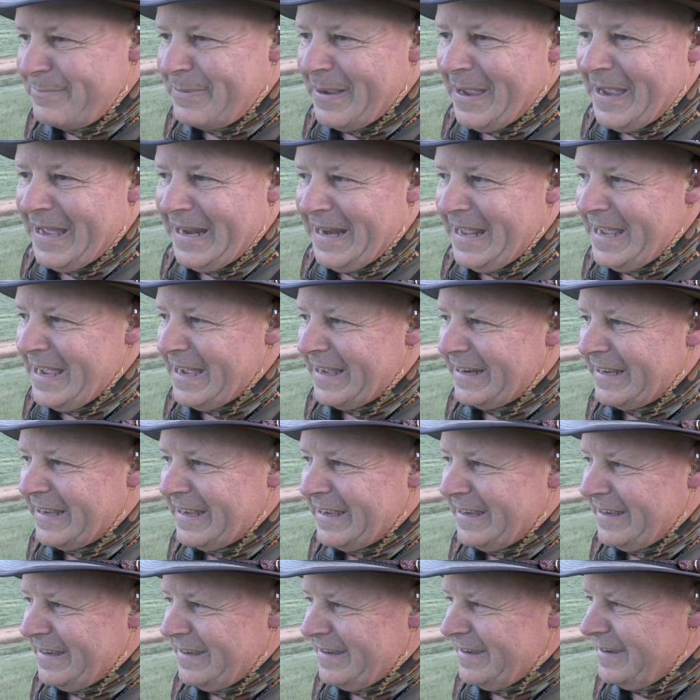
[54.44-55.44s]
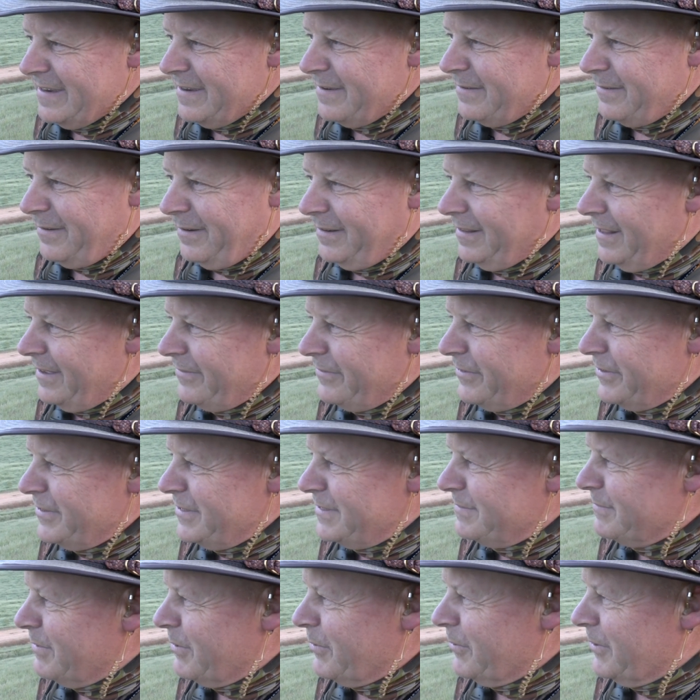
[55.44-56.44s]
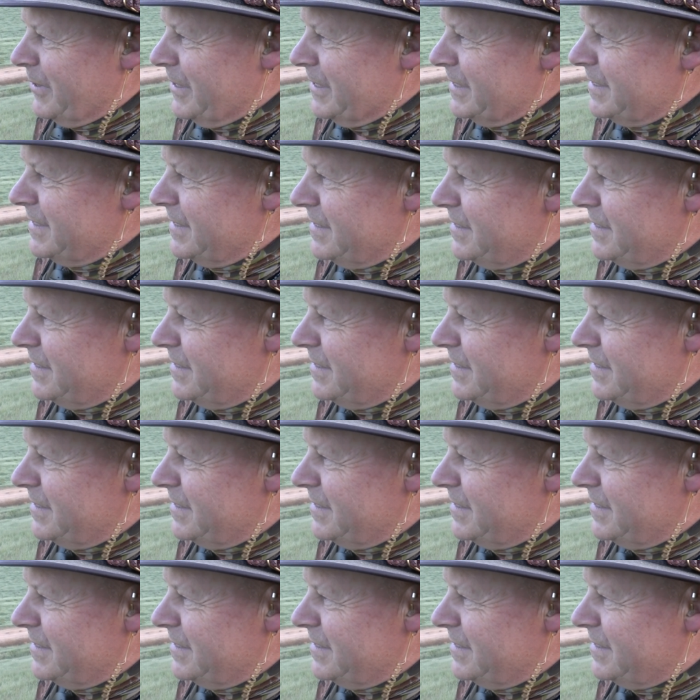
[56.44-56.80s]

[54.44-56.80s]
pan out. But I love these mornings.